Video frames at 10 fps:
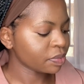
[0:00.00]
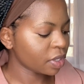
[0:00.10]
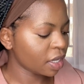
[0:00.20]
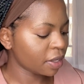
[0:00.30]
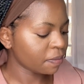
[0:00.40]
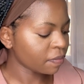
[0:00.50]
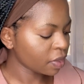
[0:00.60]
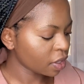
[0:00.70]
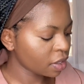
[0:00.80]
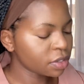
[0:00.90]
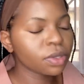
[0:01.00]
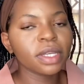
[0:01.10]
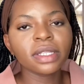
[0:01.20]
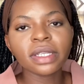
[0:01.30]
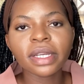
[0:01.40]
Yeah. So
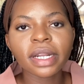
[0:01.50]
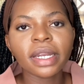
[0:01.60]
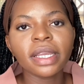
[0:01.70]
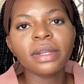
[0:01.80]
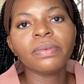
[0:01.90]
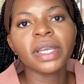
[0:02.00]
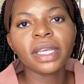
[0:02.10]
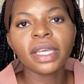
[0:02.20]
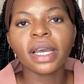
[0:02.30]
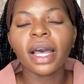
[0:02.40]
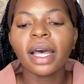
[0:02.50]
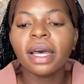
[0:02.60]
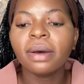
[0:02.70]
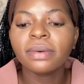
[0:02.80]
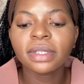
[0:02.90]
eating clean, working
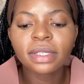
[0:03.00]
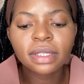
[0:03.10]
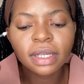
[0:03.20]
out,